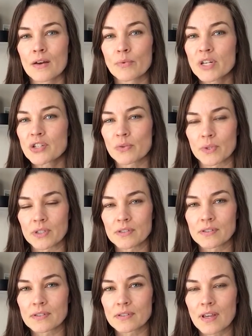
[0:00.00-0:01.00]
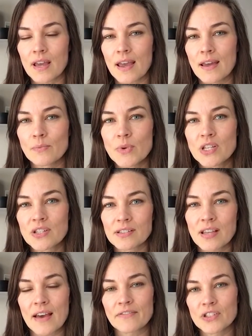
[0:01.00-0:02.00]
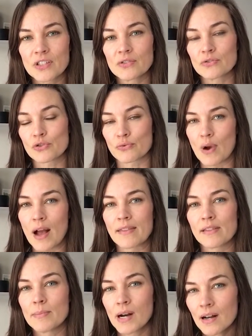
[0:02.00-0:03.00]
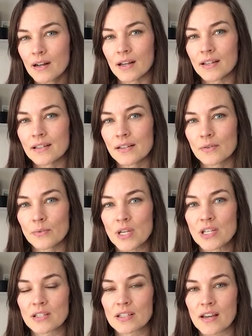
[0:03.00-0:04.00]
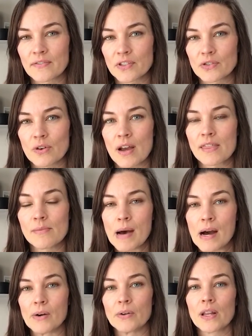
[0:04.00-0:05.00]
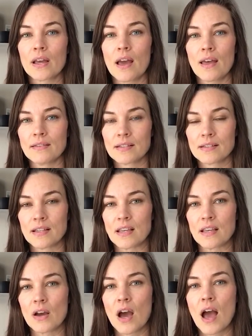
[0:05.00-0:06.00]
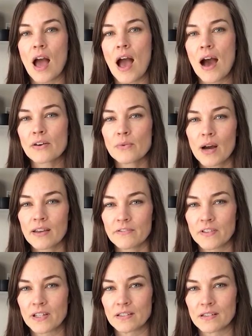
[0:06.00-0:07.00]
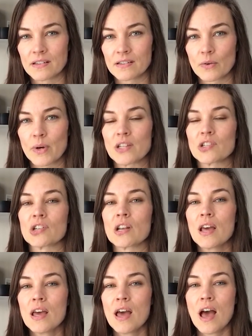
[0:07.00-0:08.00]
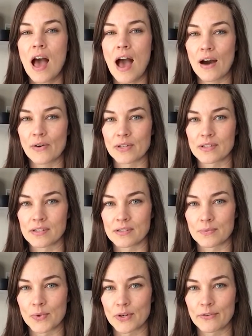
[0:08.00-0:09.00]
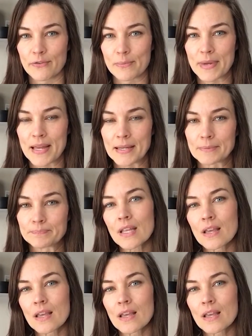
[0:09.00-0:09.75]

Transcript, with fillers: rituals. And we just have to try them on. We just have to try them out and see how do I fit into this equation? How does this work for me?